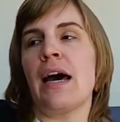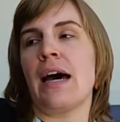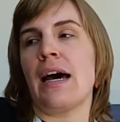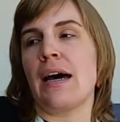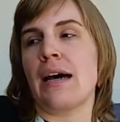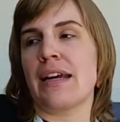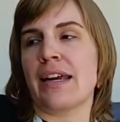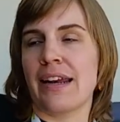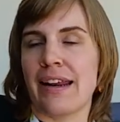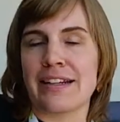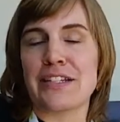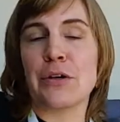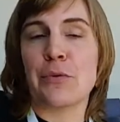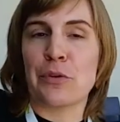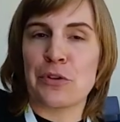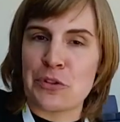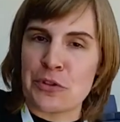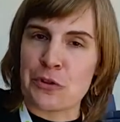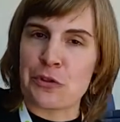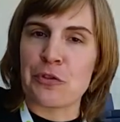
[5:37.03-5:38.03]
Uh, connecting
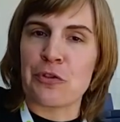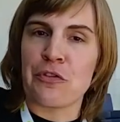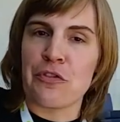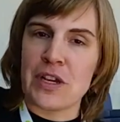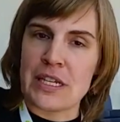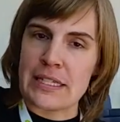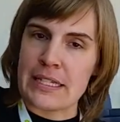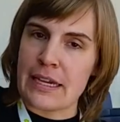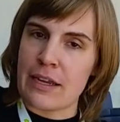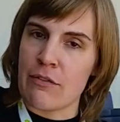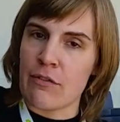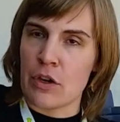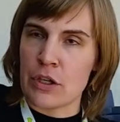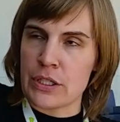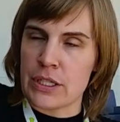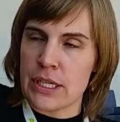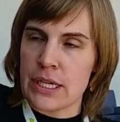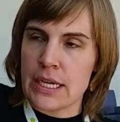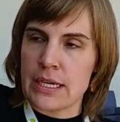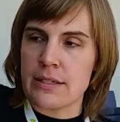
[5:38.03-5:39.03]
with children facing
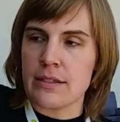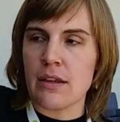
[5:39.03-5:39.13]
adversity.